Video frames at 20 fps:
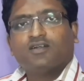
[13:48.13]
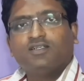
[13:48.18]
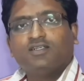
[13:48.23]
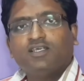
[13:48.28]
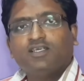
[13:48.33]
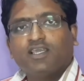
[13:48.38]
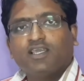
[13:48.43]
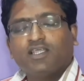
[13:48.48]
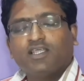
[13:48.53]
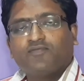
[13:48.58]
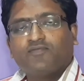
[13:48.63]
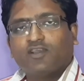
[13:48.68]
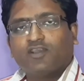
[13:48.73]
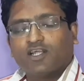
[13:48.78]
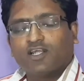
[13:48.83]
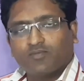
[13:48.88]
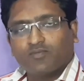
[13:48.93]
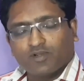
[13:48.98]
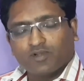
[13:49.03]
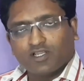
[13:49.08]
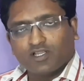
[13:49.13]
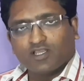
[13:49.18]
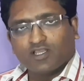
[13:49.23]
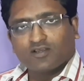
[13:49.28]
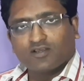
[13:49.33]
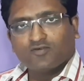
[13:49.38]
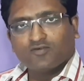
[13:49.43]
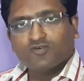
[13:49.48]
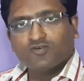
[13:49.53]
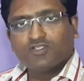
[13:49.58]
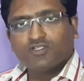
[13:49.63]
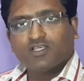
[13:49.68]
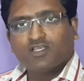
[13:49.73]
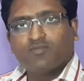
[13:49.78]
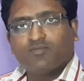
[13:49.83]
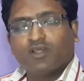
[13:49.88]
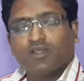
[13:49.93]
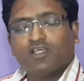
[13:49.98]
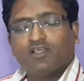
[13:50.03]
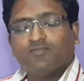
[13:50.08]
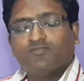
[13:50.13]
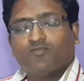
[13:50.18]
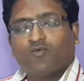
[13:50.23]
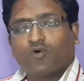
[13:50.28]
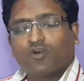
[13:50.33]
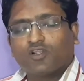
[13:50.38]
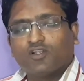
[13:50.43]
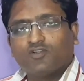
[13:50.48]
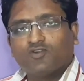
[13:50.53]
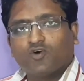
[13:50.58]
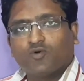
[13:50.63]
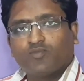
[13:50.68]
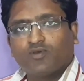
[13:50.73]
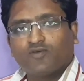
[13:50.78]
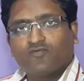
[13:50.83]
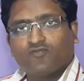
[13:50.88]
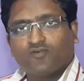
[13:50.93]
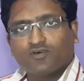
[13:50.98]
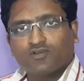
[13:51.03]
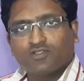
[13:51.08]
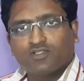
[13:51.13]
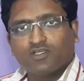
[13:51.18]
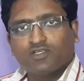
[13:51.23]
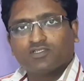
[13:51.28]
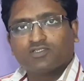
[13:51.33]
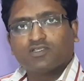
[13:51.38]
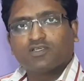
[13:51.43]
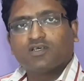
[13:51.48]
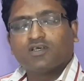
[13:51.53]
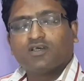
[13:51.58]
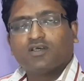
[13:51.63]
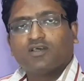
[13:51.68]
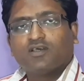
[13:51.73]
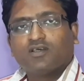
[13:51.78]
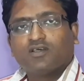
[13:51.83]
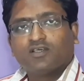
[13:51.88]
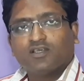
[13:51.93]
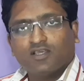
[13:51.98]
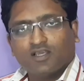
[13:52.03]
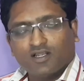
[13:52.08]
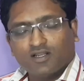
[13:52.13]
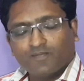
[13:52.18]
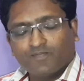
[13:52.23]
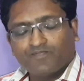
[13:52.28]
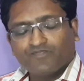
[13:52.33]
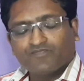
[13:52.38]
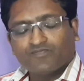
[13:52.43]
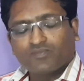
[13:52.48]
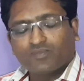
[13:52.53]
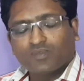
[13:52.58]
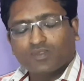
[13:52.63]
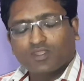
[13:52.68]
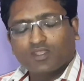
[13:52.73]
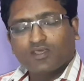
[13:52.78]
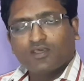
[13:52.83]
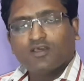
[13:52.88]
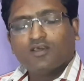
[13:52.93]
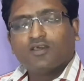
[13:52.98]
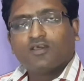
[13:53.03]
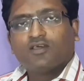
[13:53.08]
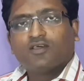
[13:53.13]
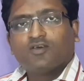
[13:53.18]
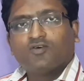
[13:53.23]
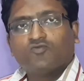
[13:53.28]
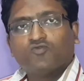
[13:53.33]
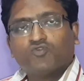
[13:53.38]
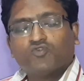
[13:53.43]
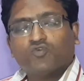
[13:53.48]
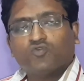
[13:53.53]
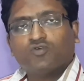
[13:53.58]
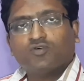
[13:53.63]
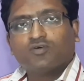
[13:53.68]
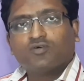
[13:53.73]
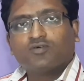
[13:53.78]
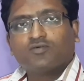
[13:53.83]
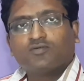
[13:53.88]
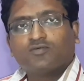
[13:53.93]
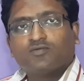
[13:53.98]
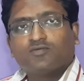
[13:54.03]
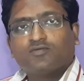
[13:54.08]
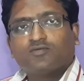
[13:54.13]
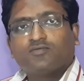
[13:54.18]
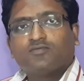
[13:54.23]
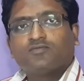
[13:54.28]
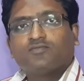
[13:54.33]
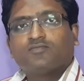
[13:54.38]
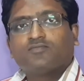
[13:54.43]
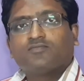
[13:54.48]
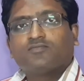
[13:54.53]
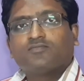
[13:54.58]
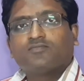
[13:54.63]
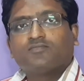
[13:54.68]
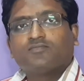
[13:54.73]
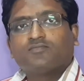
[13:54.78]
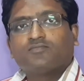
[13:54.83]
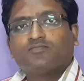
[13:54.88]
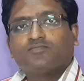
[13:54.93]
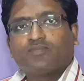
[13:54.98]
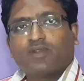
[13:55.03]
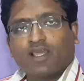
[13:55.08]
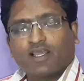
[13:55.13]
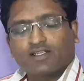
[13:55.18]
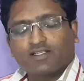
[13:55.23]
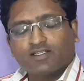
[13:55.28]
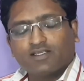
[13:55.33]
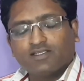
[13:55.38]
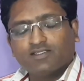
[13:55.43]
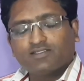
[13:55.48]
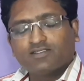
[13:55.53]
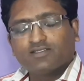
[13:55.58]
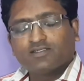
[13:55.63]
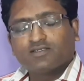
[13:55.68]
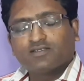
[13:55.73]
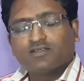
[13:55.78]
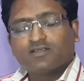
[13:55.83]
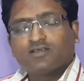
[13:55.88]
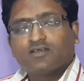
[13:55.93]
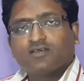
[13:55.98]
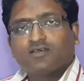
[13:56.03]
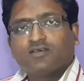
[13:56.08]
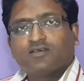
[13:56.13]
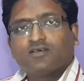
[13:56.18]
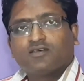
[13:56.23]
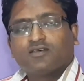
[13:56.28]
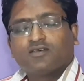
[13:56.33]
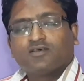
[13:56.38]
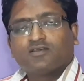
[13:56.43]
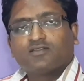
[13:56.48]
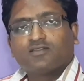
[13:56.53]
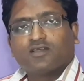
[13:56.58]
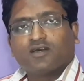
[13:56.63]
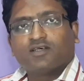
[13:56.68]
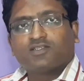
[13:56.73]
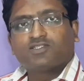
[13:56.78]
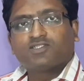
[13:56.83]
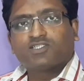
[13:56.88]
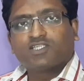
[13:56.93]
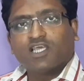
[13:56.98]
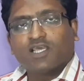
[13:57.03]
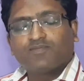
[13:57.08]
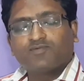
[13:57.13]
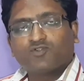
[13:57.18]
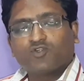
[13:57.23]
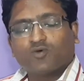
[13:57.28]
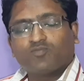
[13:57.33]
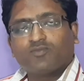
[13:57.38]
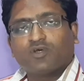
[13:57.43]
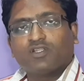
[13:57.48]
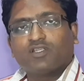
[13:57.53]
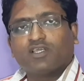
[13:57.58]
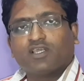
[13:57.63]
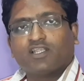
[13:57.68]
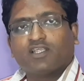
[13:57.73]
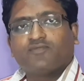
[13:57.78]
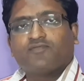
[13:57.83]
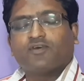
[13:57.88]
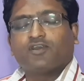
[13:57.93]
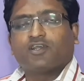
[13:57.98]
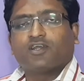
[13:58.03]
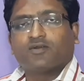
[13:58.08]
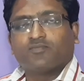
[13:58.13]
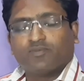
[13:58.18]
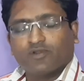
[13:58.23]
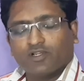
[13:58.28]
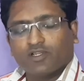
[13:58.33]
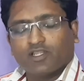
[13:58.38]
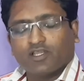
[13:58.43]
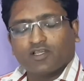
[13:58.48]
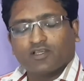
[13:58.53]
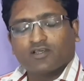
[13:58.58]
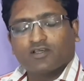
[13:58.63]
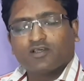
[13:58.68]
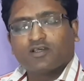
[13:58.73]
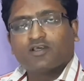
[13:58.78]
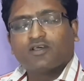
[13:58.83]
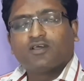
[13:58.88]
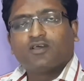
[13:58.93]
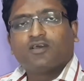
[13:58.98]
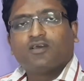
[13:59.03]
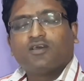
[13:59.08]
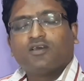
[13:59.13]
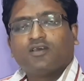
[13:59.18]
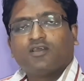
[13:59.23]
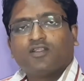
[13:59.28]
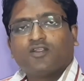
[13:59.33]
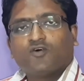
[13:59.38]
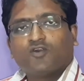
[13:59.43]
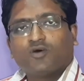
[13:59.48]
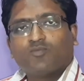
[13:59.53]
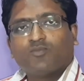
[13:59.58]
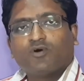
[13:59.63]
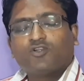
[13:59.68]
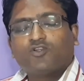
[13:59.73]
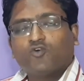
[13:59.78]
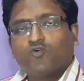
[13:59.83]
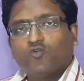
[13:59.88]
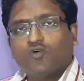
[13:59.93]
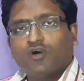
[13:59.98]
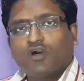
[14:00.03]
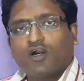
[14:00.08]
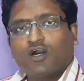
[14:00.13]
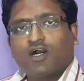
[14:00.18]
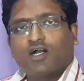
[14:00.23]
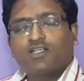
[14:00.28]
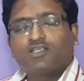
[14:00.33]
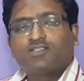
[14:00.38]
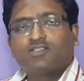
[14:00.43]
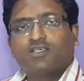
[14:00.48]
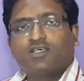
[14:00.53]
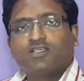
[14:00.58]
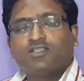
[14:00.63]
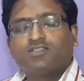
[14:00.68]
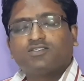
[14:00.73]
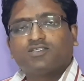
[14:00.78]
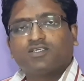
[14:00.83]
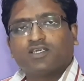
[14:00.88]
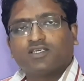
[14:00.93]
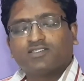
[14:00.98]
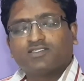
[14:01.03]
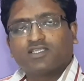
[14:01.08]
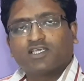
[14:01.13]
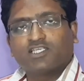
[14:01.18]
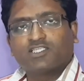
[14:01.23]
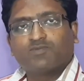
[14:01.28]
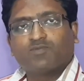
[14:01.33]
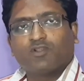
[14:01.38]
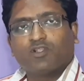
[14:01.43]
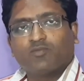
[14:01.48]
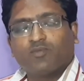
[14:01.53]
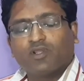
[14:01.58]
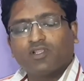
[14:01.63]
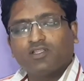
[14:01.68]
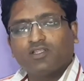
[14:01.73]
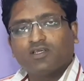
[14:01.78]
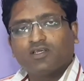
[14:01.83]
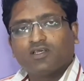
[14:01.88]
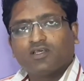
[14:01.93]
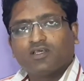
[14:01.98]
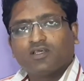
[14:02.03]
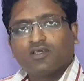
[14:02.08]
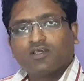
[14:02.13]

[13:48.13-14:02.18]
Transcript: DNA fingerprinting, which is a very important topic for this year. You should practice the steps of the DNA fingerprinting. Now number 2, Hurst and Chase experiment